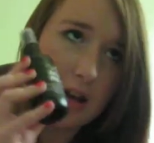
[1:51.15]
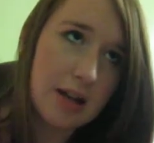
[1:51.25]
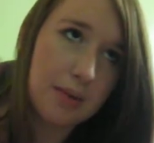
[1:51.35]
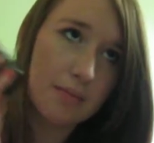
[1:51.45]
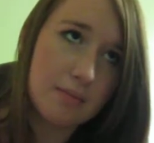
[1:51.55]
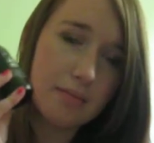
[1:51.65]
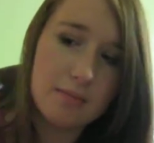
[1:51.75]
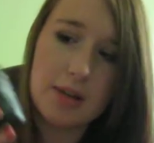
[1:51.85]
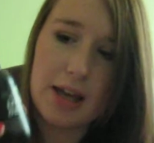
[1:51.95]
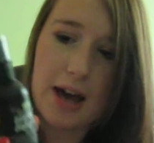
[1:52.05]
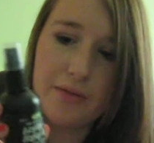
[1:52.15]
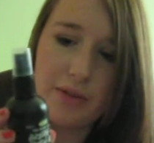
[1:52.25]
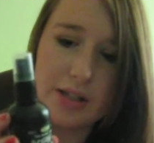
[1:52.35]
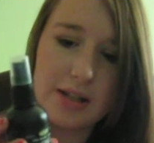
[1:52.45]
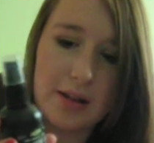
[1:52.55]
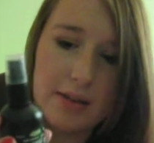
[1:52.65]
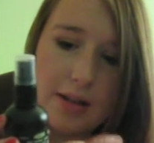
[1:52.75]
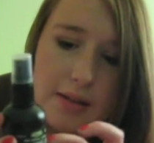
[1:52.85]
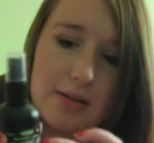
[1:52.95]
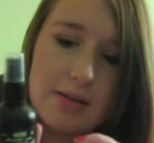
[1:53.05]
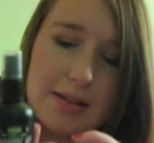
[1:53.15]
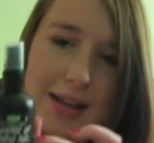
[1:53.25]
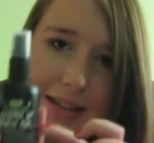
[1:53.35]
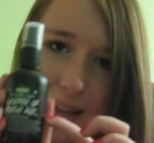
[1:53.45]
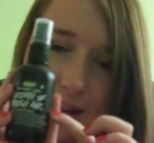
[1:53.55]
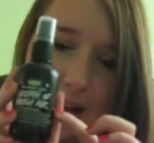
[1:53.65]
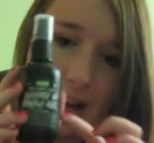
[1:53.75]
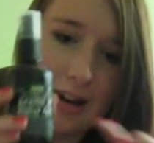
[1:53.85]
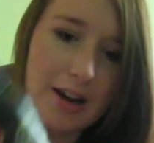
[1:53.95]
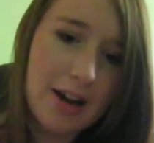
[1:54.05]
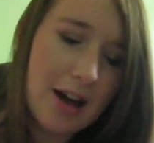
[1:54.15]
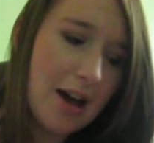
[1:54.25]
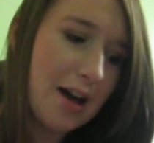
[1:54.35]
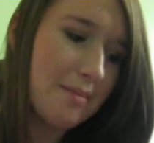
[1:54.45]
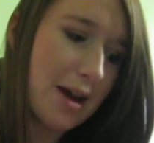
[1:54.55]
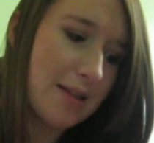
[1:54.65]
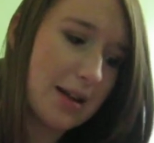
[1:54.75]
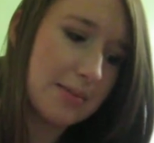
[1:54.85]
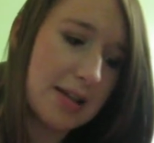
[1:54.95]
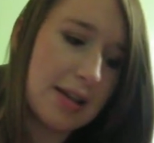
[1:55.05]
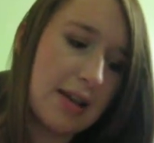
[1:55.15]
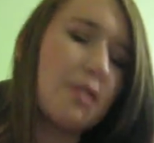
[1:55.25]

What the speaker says: and I'm like halfway done this, like down to here. And then I'm taking